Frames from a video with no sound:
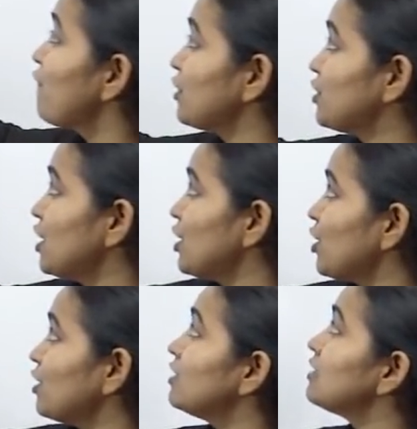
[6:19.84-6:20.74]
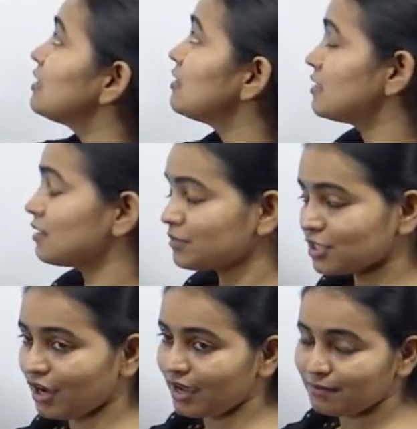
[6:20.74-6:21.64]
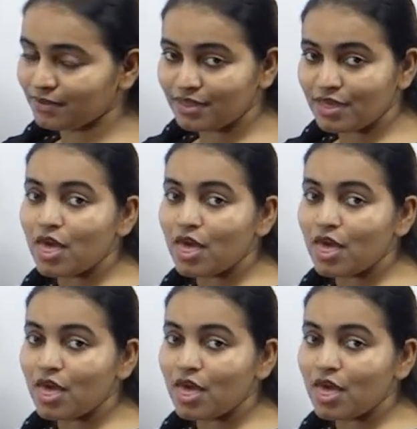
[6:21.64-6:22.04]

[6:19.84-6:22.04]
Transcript: for dinner sometime.